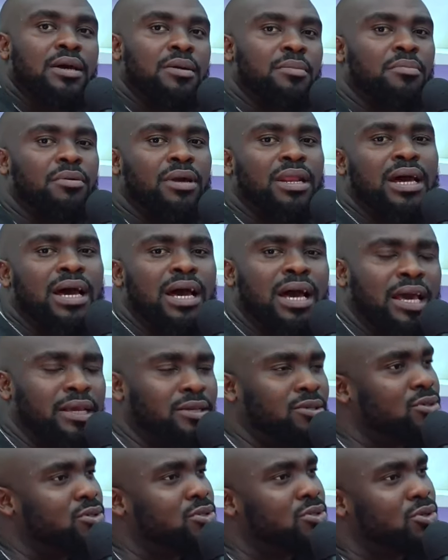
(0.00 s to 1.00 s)
But I
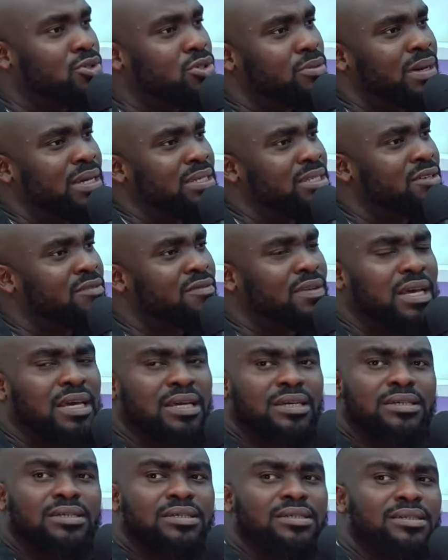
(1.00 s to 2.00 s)
just thought to myself,
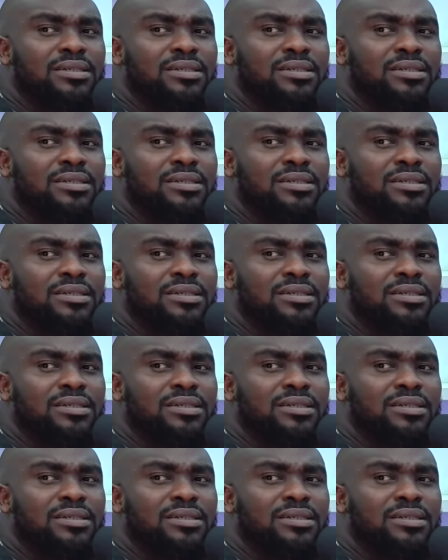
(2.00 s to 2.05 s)
like,